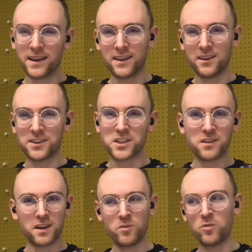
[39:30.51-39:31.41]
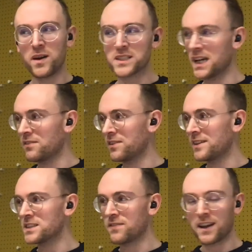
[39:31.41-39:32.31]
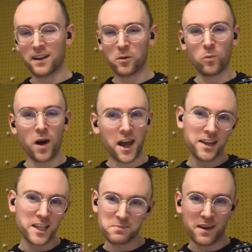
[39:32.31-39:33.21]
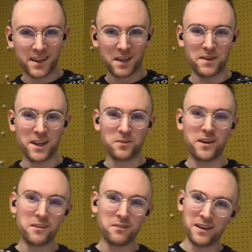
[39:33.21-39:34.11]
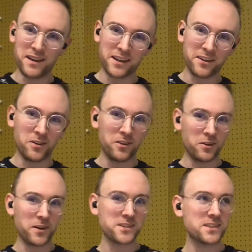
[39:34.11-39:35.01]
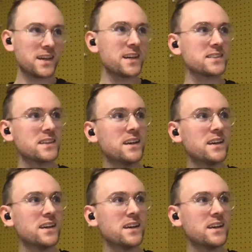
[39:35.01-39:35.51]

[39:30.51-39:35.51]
you know, to try and move myself into this like wildly spending a million quid with like no no questions asked.